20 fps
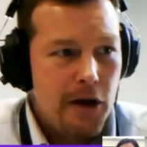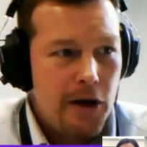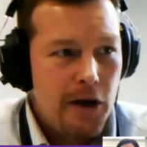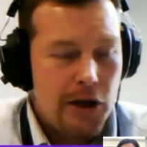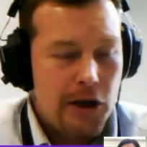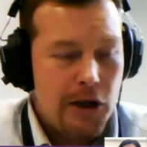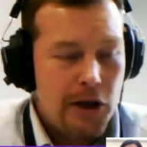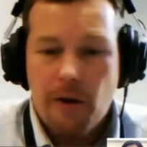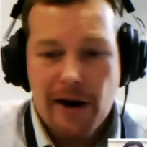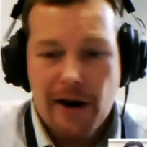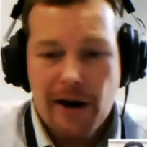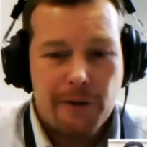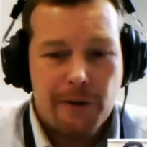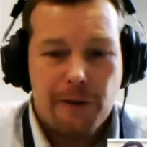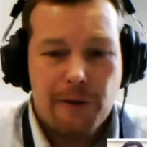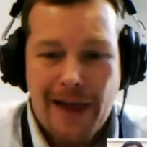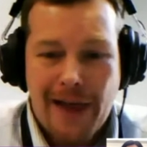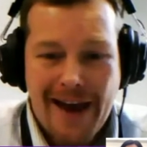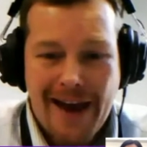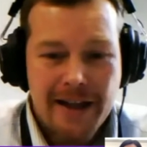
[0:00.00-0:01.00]
you know, American
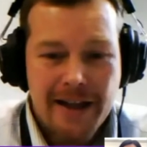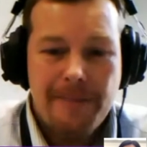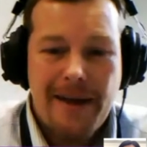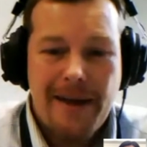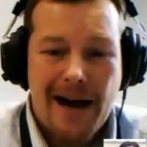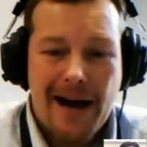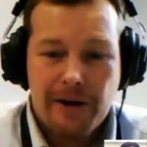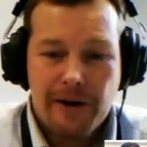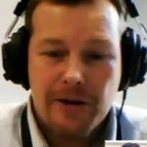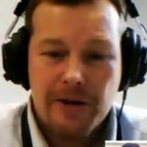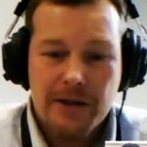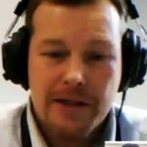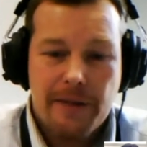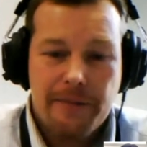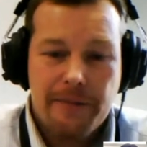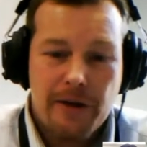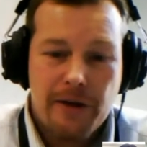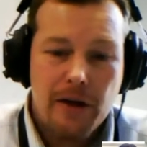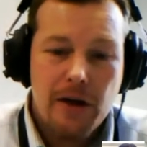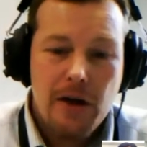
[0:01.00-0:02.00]
flag in the background or
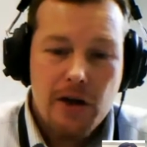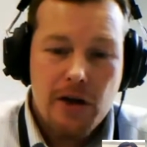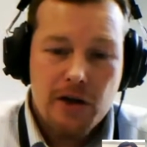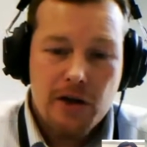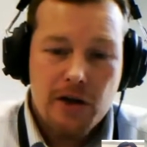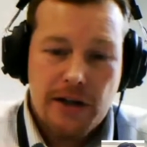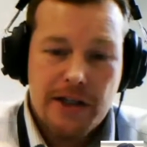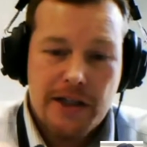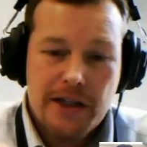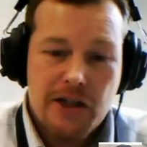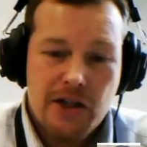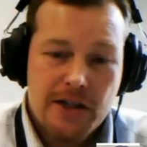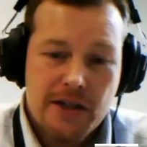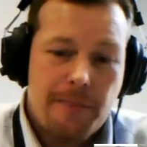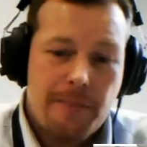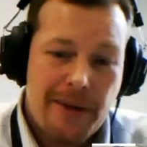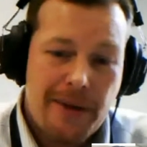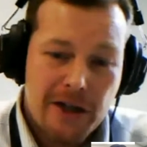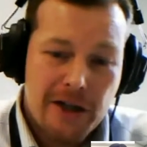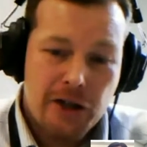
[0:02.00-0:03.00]
something, so that it's just a
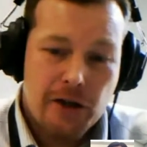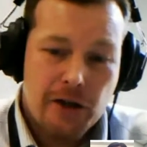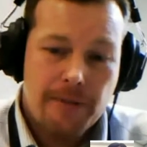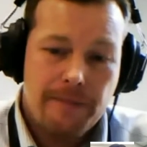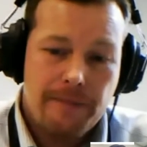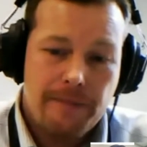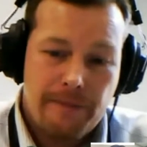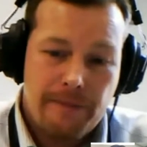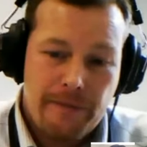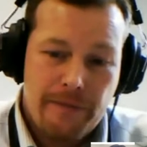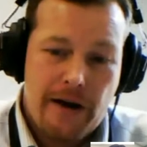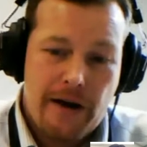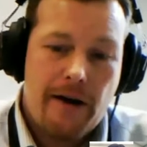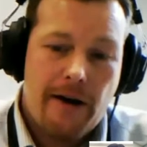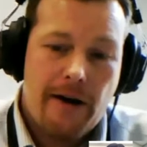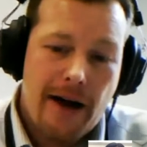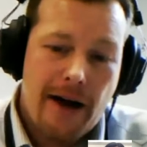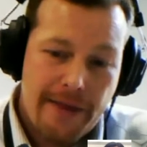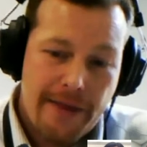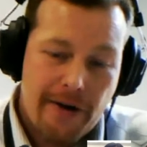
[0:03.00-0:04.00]
picture
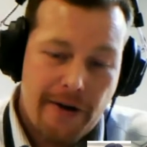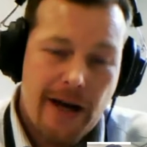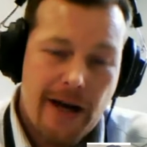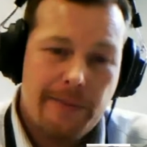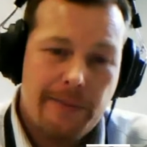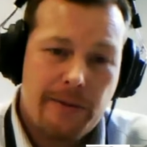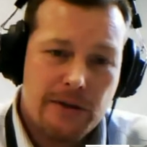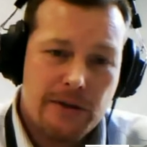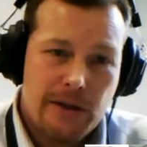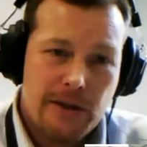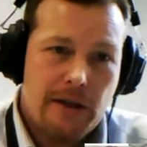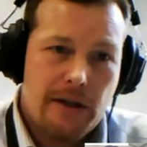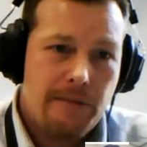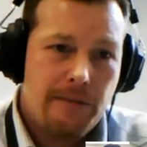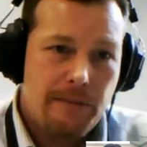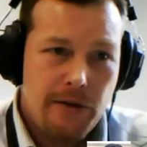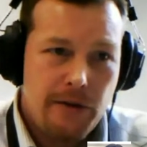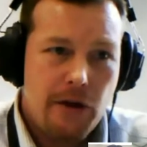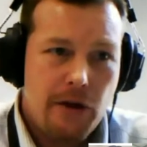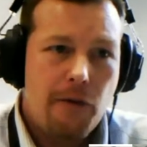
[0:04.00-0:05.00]
there, and they're able to,
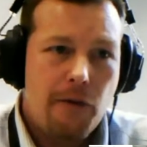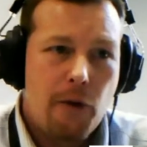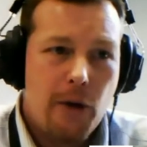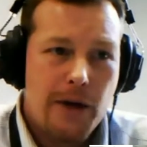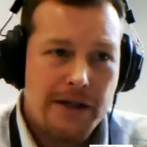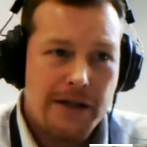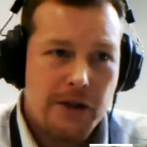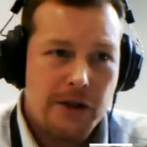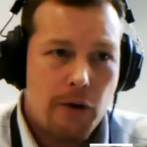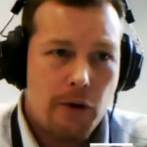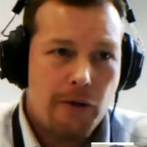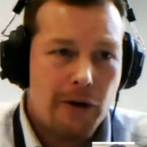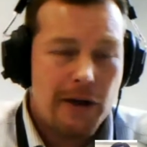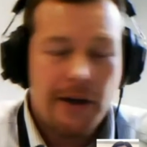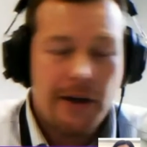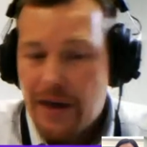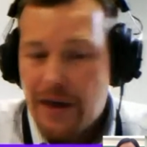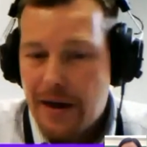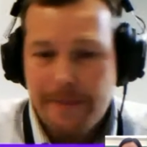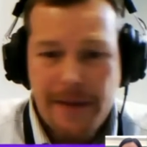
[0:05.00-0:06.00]
you know, voice over, and
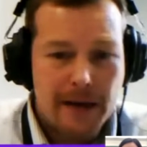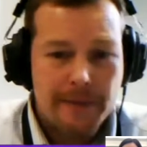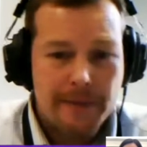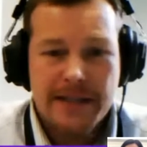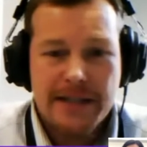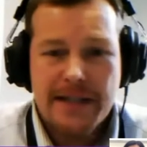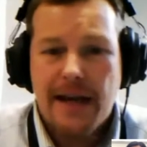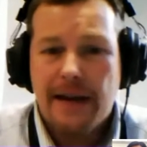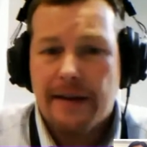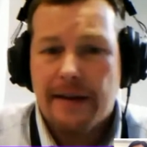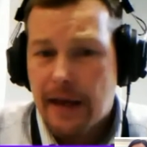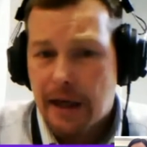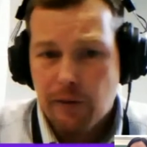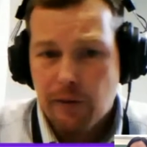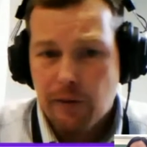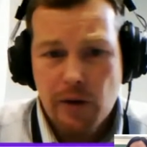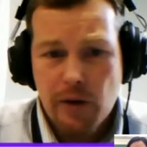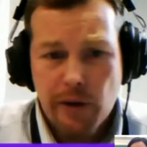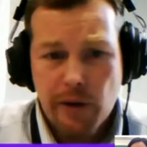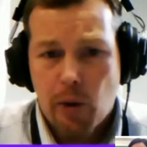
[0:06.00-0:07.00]
if they make a mistake, they can
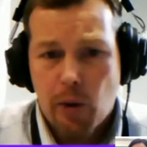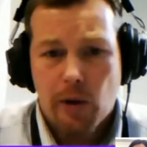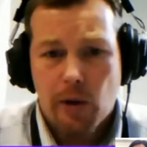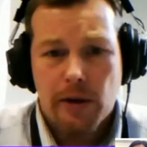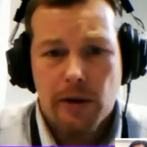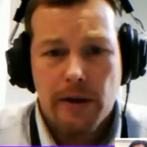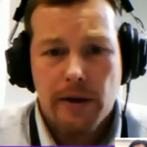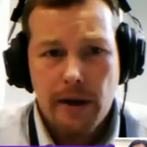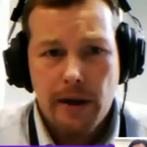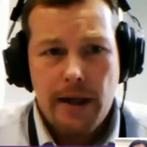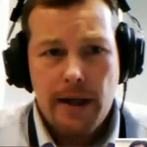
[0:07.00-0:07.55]
re-record